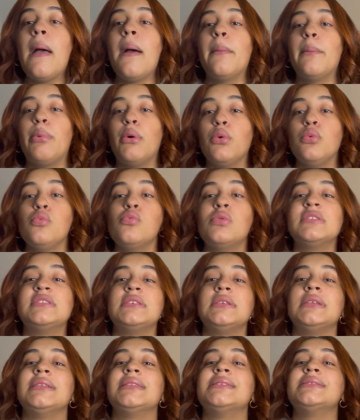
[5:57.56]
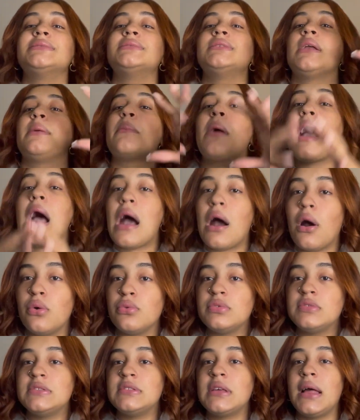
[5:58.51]
but we wasn't in the same
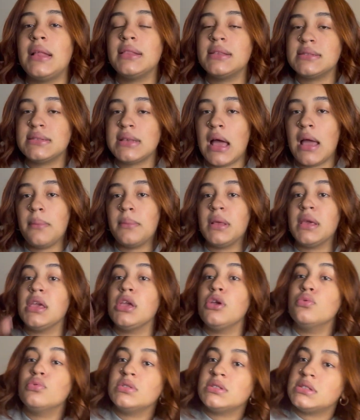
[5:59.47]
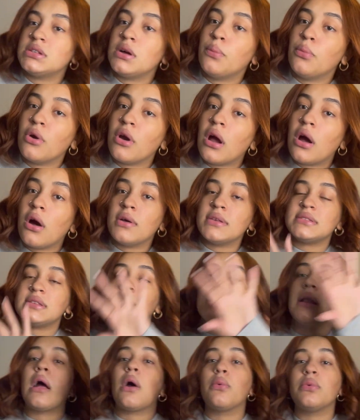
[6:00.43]
house at the time. Like, he was somewhere else
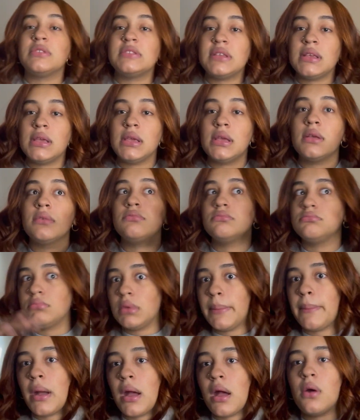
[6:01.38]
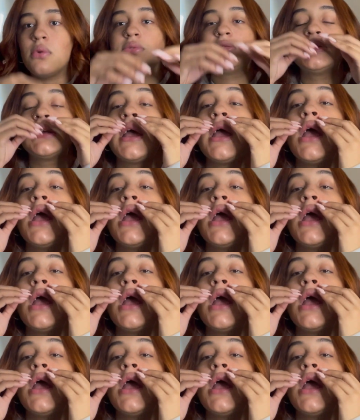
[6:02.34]
and I was in my house.